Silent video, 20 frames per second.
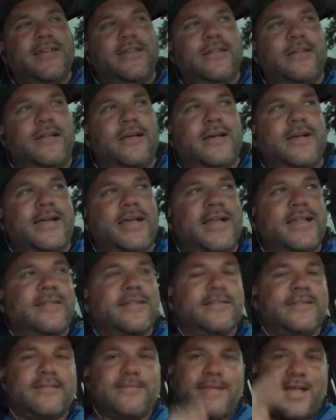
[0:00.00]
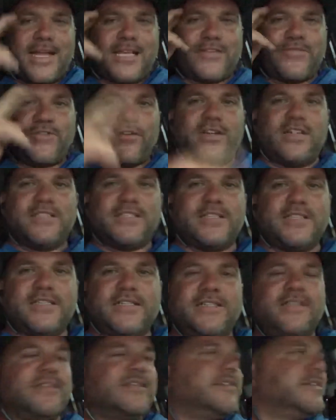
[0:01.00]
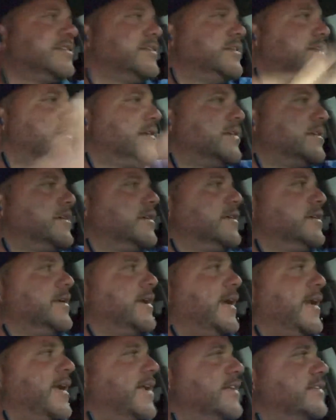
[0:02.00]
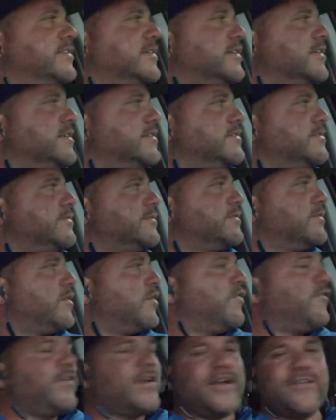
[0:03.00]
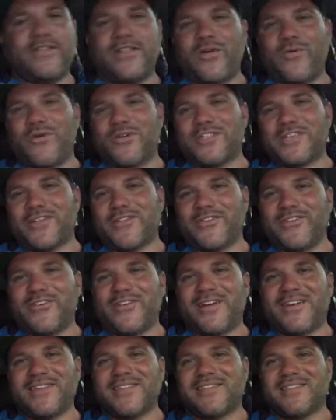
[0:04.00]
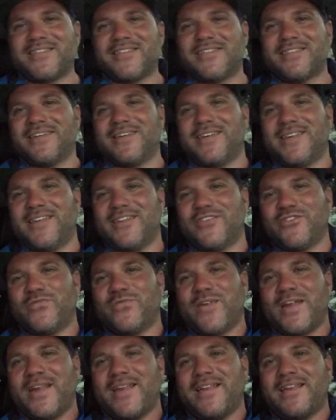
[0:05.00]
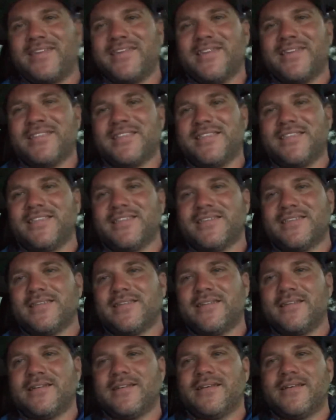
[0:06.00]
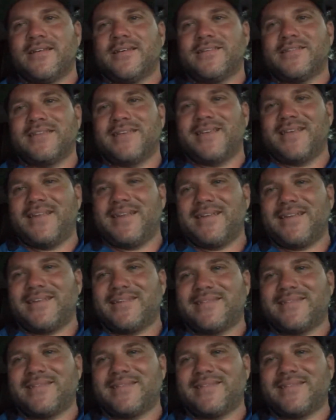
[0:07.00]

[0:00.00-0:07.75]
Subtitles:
again, thanks for listening, and hopefully everything works out for you guys in this rainy season. See you later.